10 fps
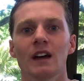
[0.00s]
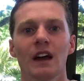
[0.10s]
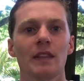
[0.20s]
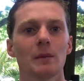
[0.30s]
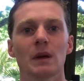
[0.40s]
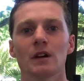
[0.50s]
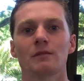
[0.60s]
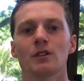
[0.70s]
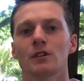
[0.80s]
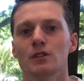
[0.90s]
in the mirror
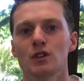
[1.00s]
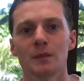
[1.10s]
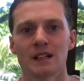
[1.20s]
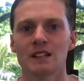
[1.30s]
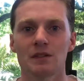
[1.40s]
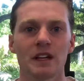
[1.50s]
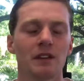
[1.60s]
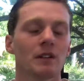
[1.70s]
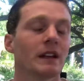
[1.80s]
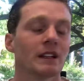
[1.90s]
for two minutes every day
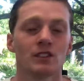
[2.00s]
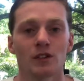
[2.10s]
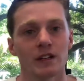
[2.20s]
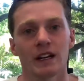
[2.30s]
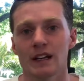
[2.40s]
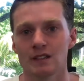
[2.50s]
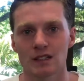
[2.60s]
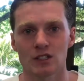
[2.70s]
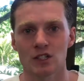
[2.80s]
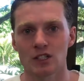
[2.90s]
for the next 30 days,
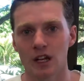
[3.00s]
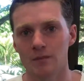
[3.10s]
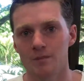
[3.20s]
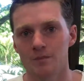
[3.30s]
let's just say,